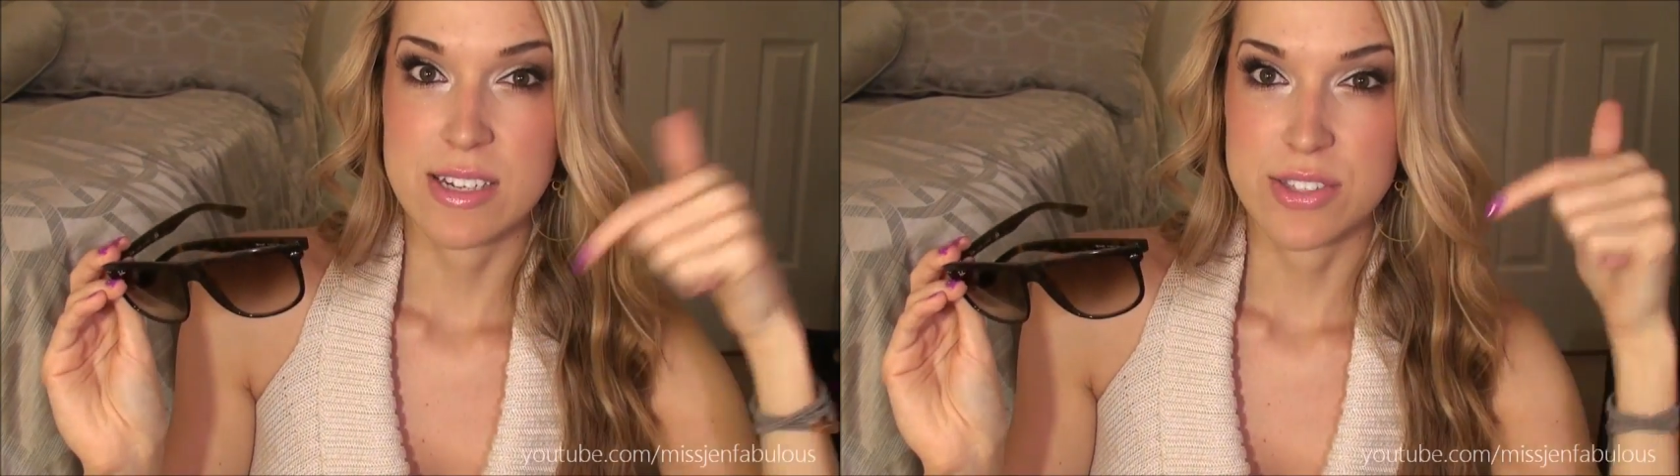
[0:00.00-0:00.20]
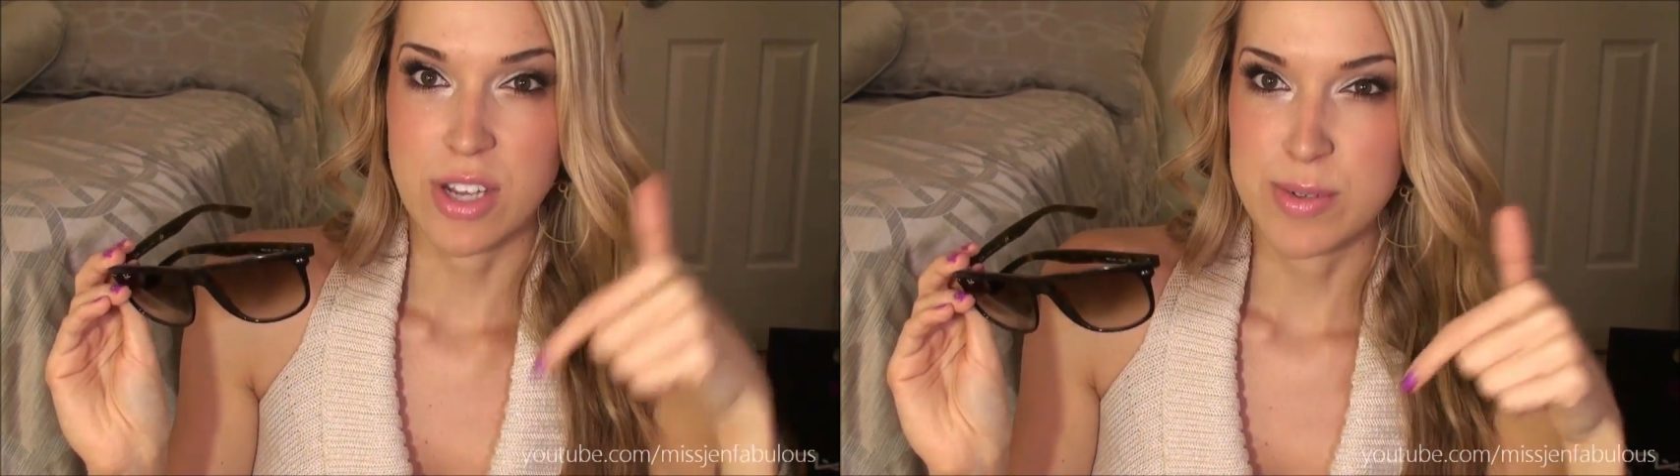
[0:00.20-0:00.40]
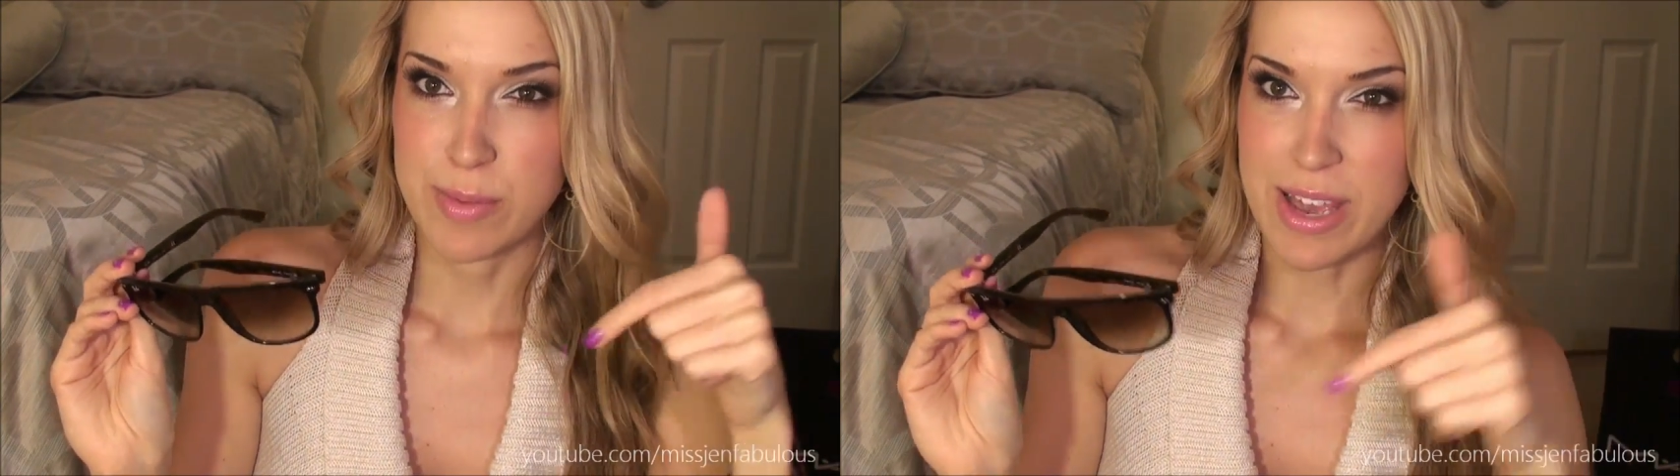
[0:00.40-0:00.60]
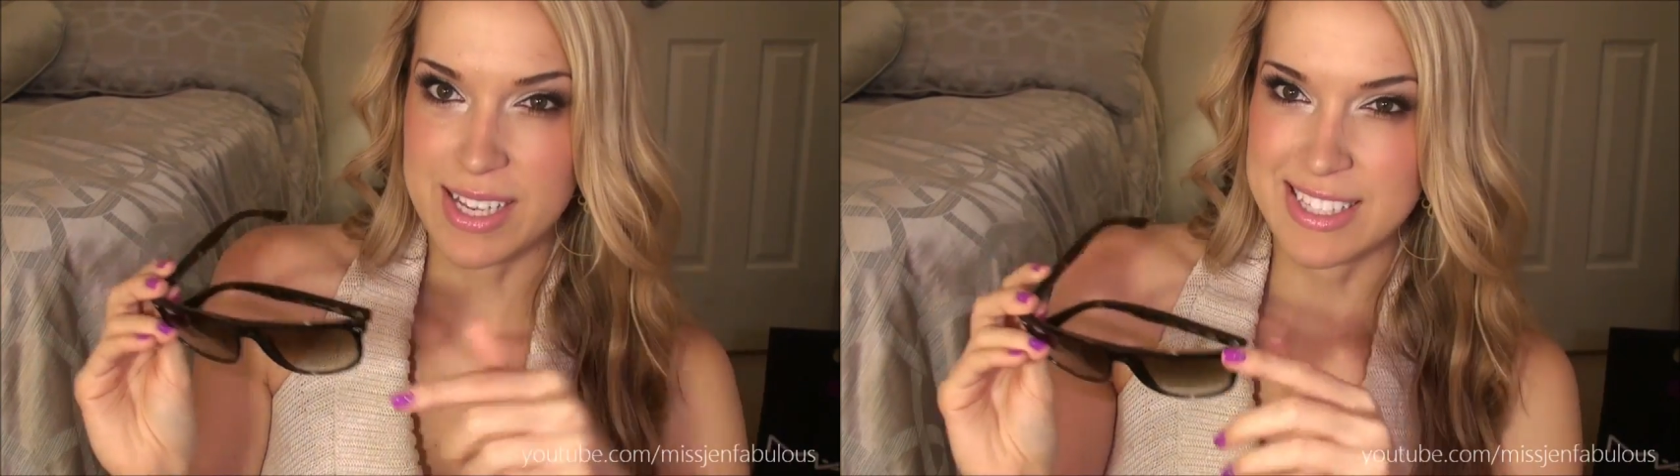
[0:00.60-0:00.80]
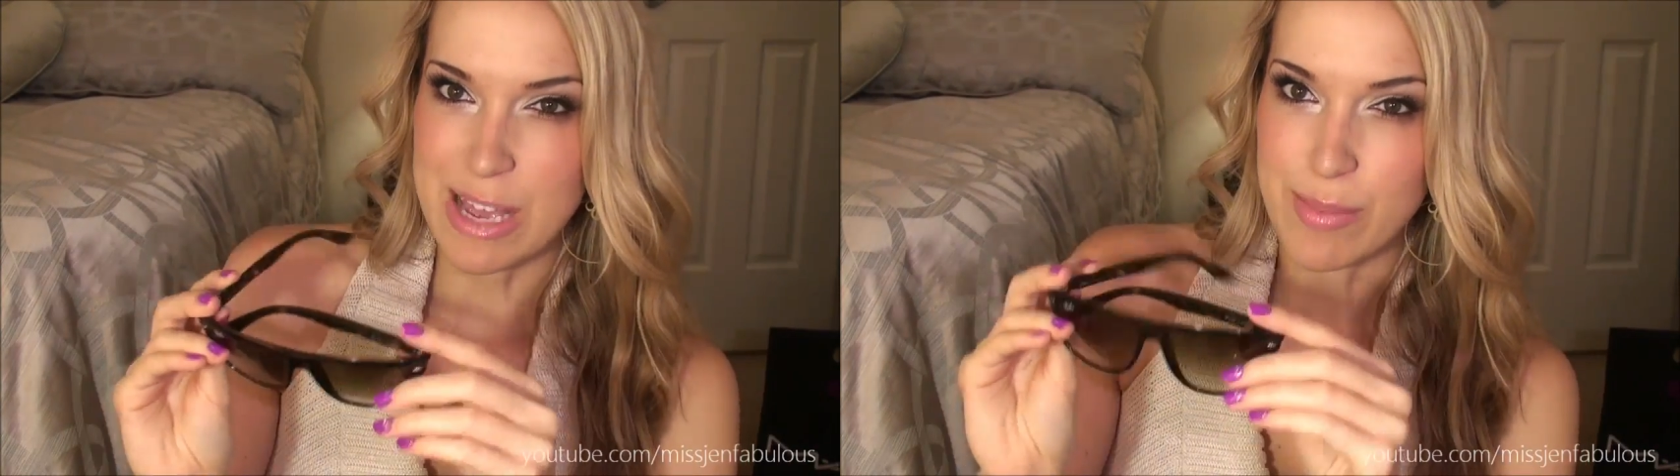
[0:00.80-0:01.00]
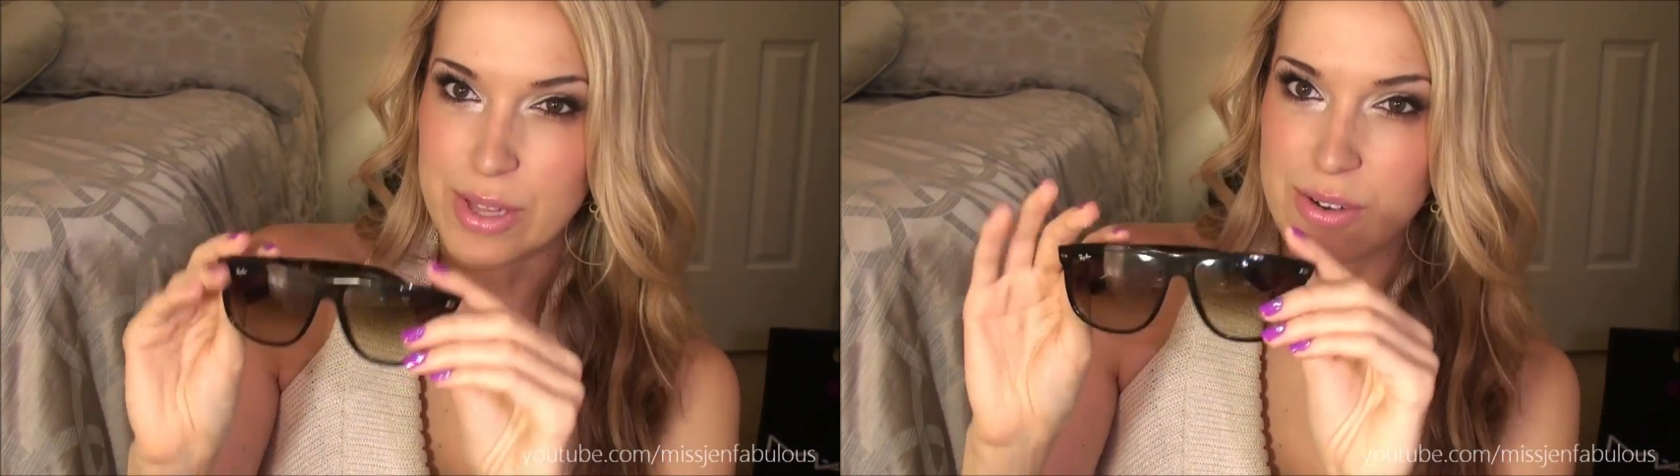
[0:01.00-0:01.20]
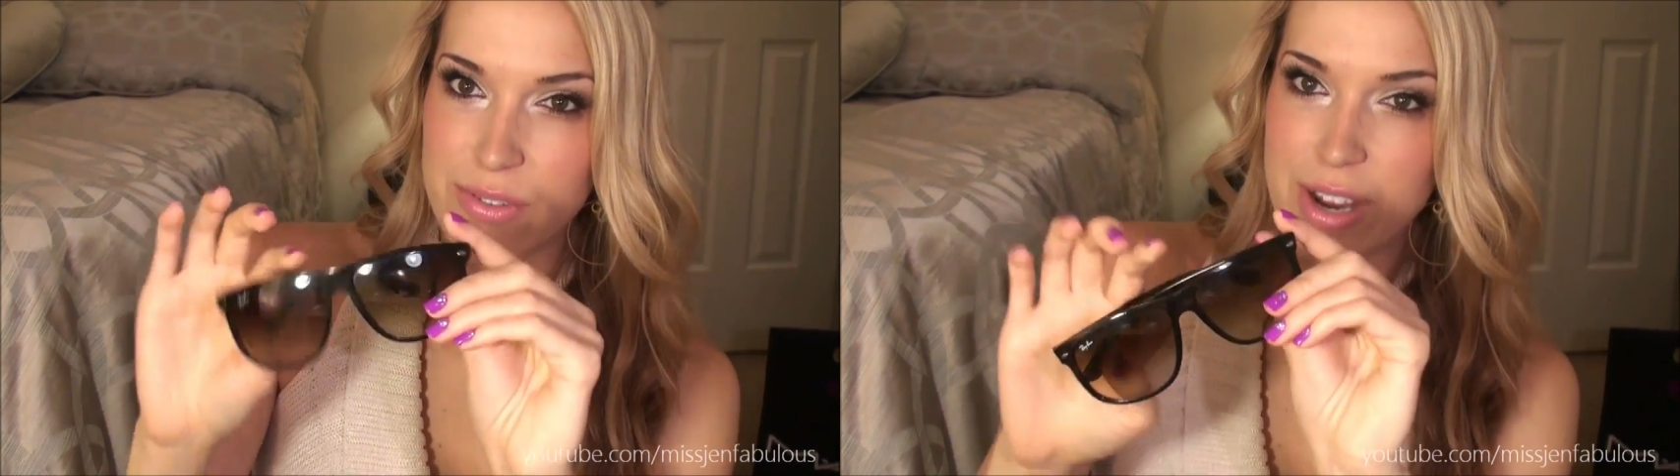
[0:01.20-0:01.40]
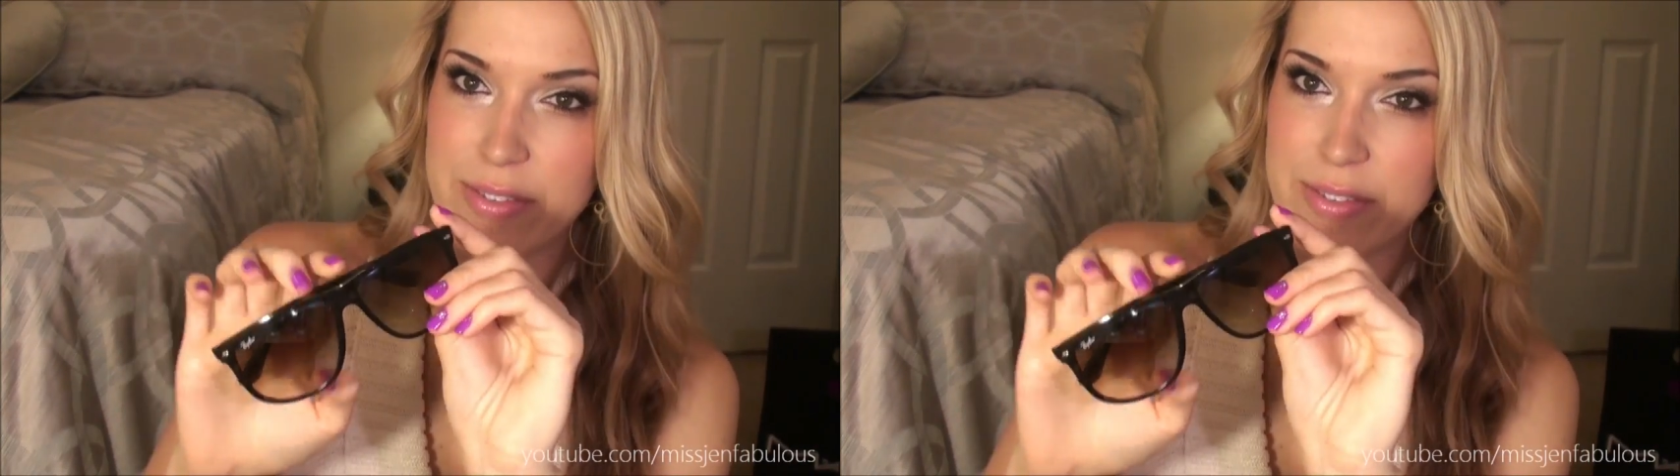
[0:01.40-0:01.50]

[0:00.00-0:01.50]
description box down below for